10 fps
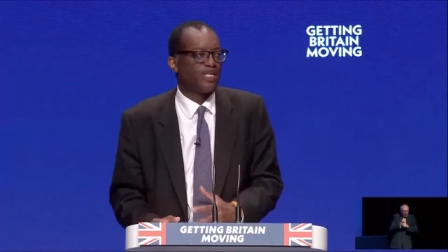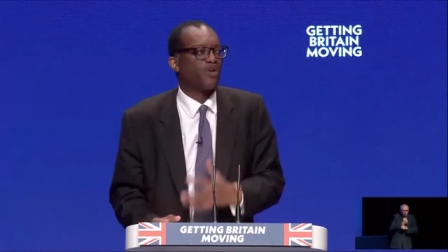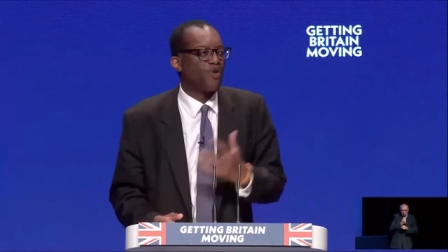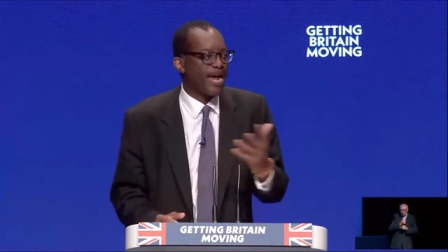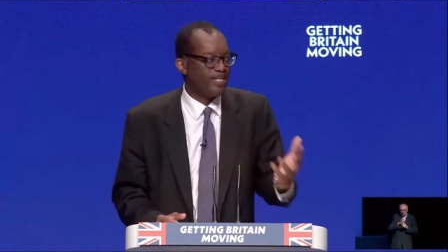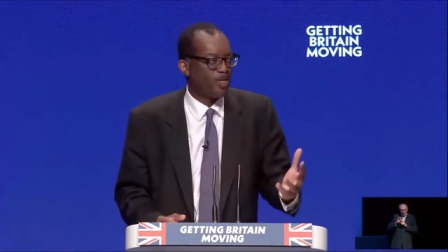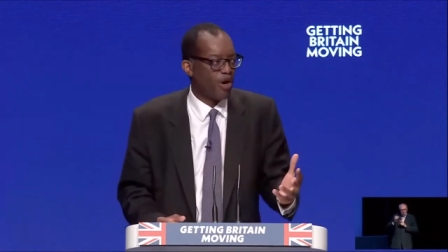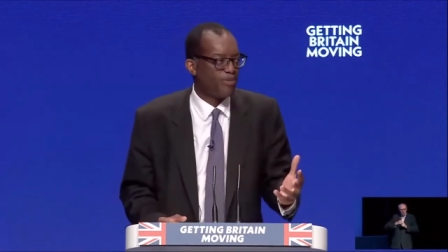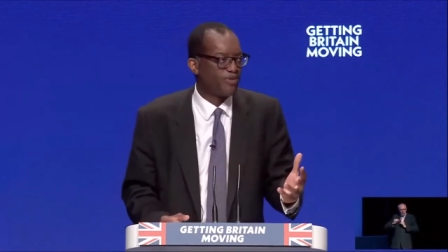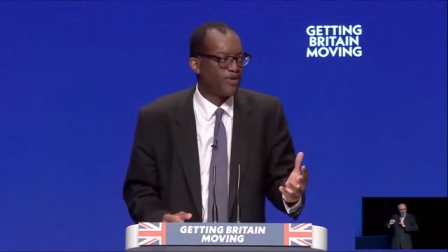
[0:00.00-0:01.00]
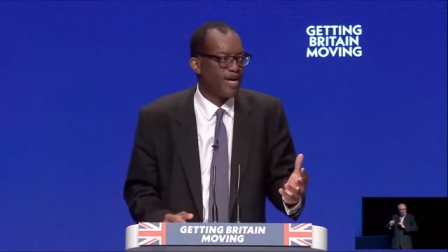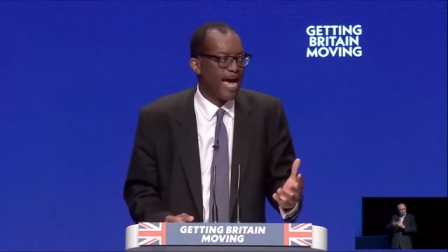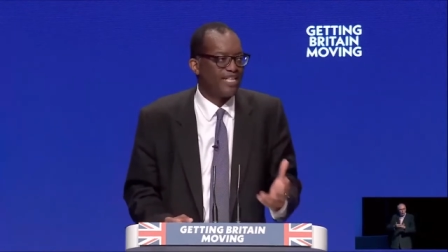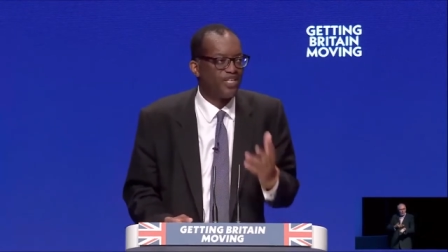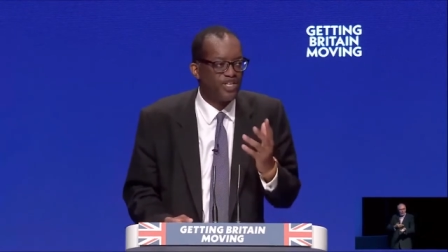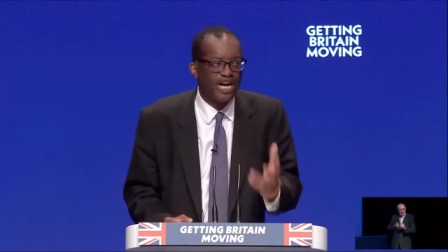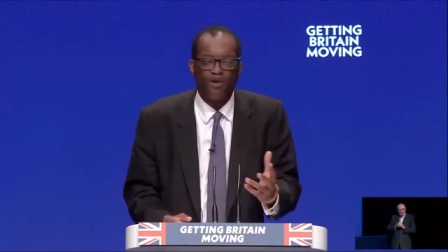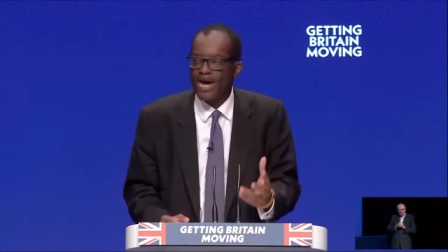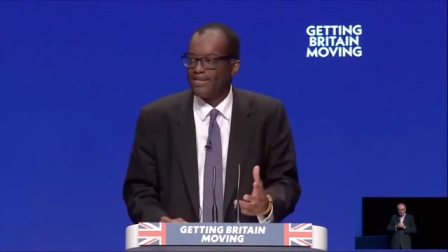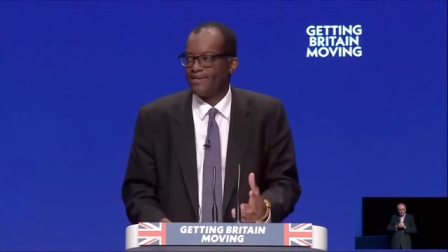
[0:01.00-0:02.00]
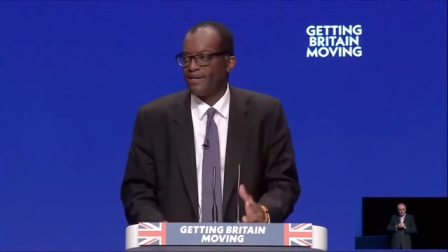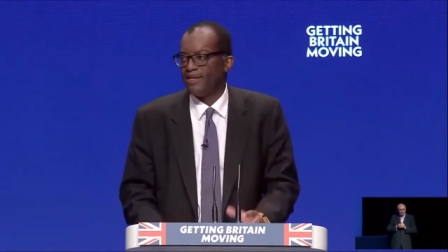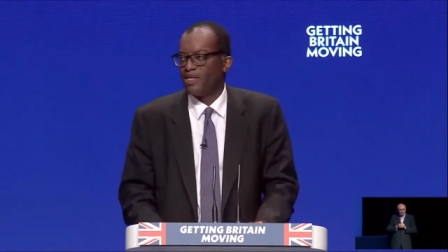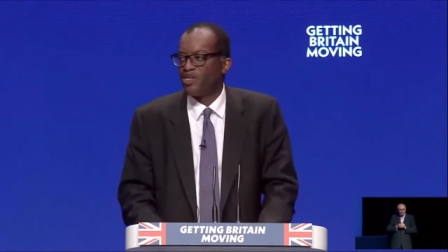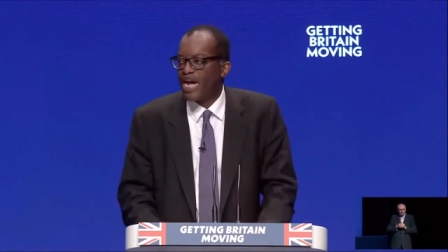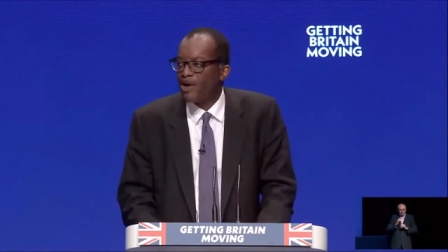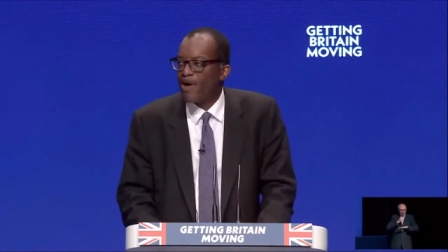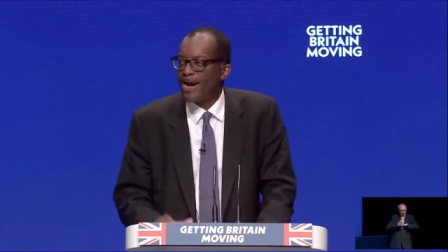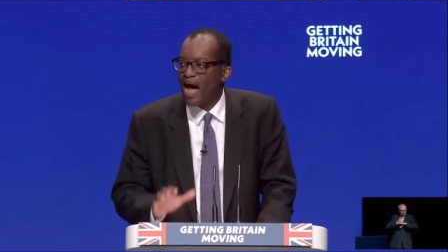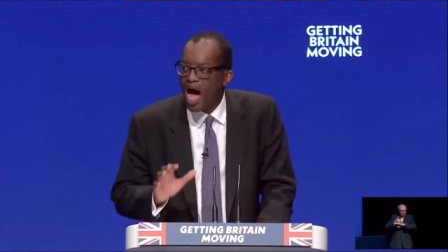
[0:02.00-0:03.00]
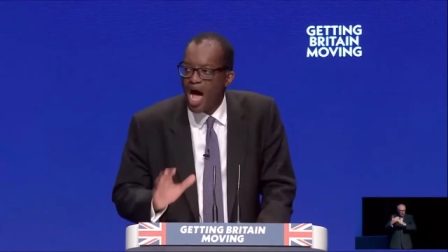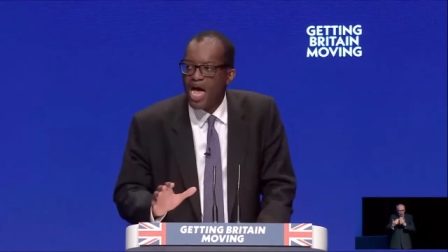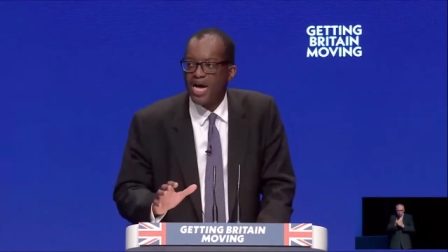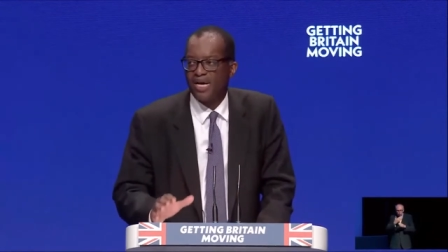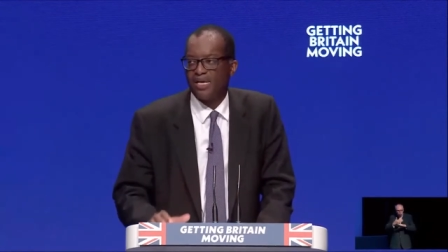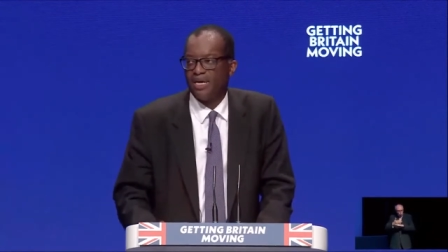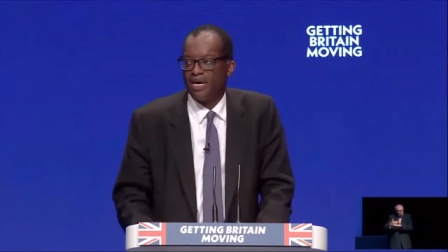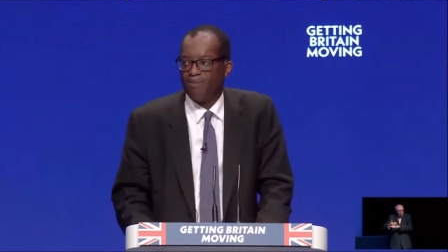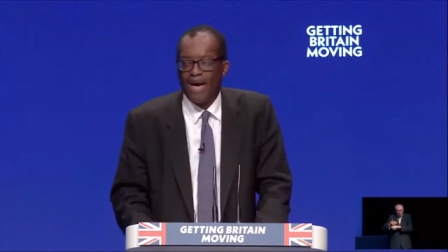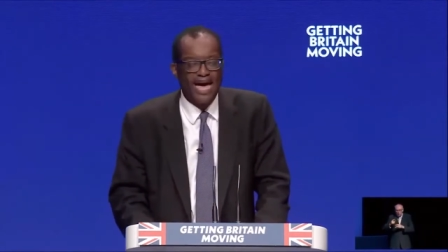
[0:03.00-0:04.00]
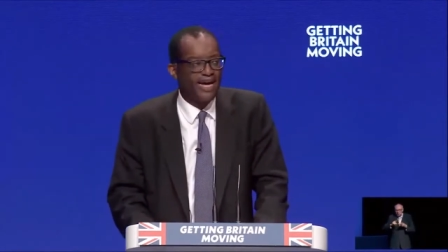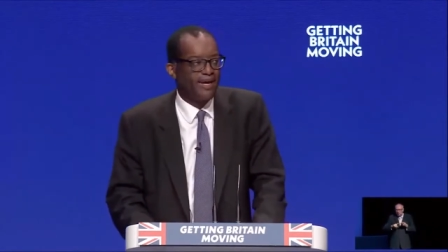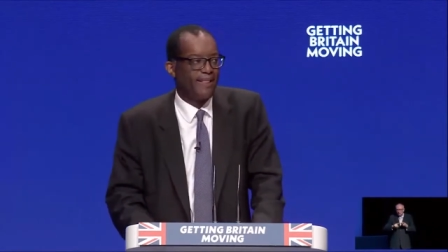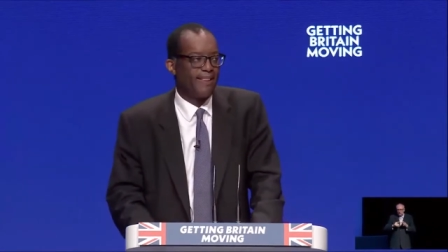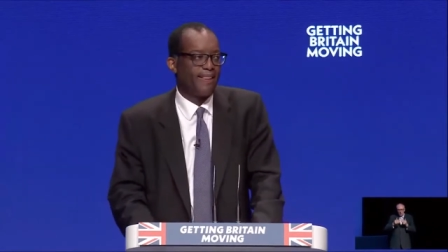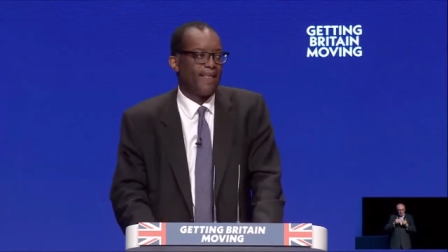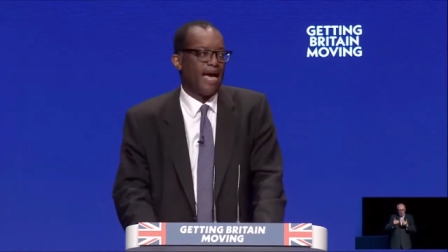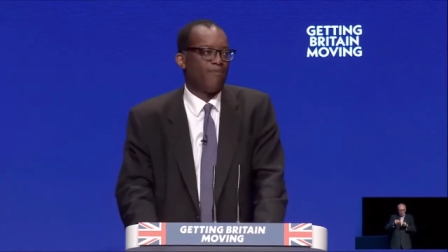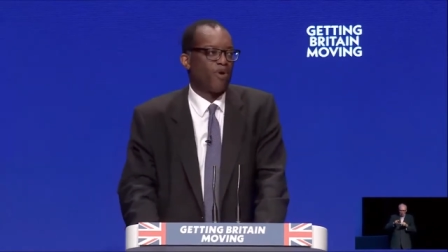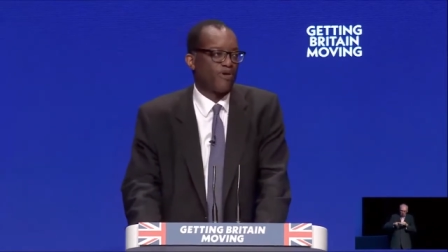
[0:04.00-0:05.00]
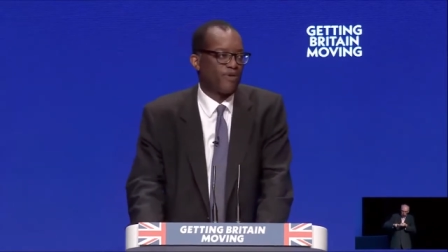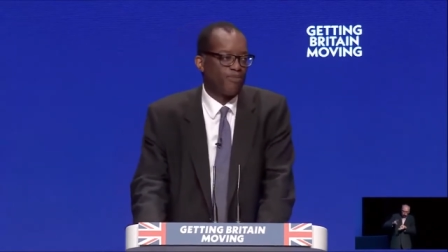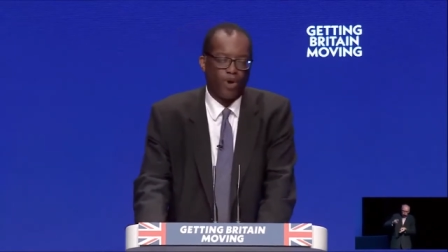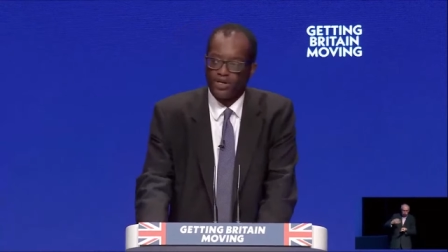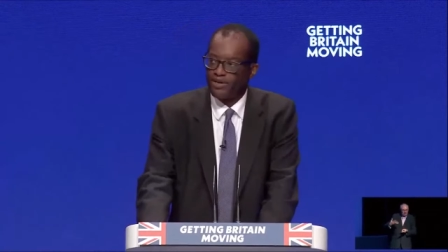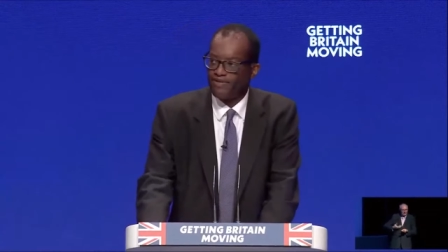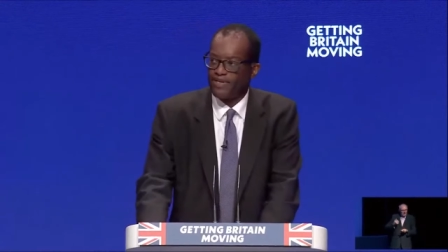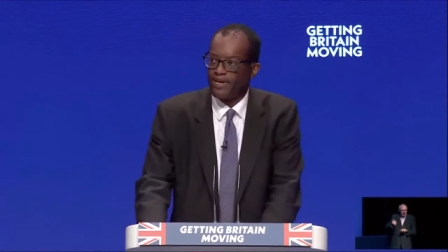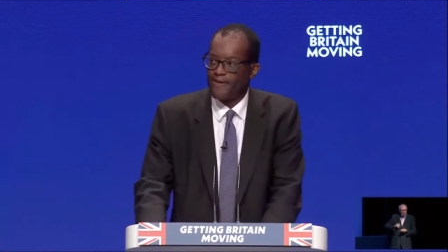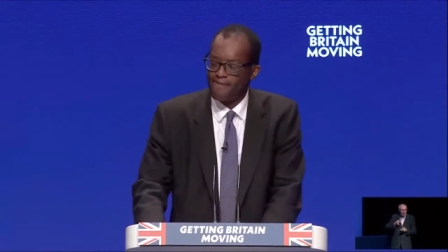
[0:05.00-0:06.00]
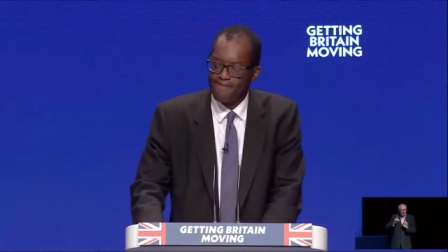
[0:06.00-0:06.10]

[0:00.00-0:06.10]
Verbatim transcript: to create jobs, and to generate, to generate higher pay and product productivity.